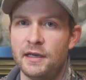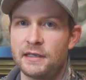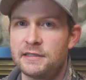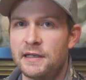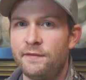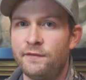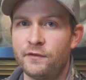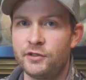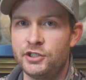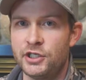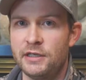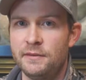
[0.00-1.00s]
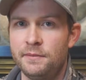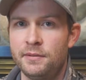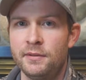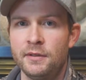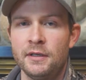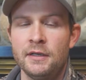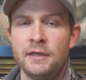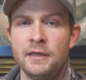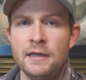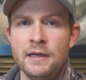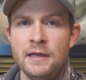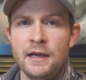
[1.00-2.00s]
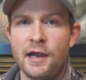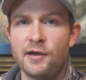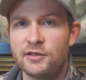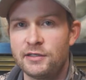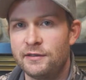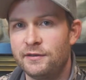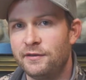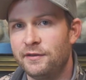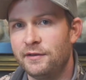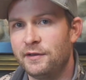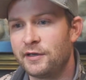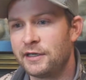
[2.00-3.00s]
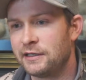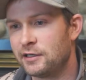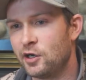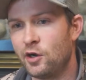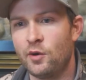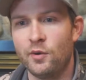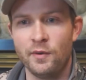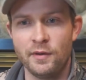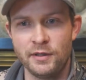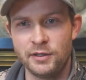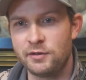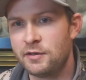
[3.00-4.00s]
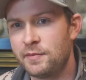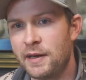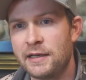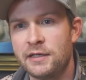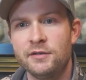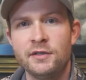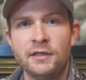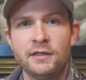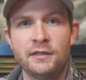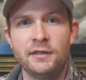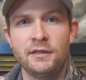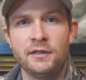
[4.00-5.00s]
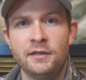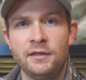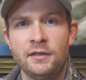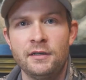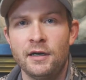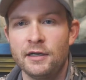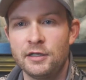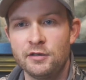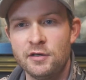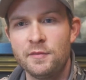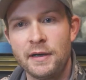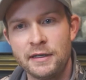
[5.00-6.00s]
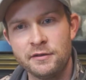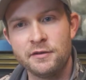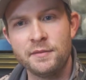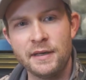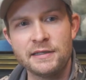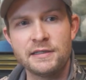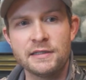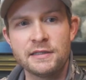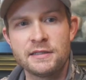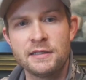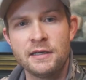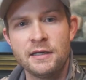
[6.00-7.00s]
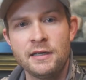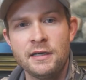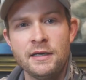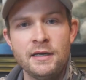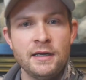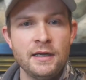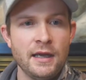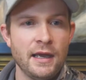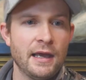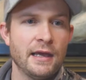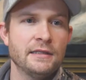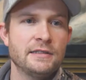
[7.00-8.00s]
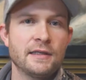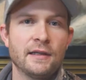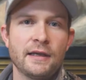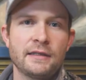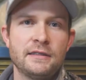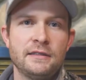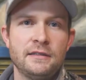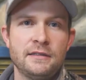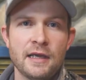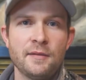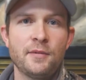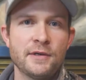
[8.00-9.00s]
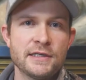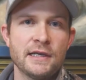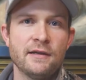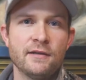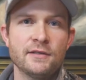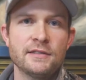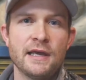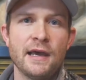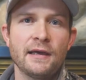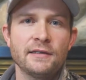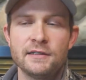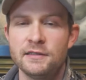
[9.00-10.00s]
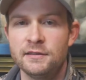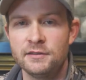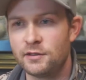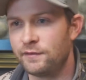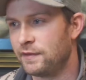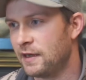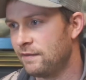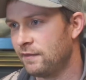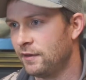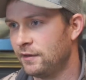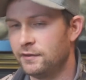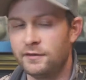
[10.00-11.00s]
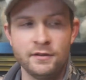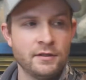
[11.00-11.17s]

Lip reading: except for sheep, they're going to go unit by unit, on a unit by unit basis, and select 10% of those tags. So if you have a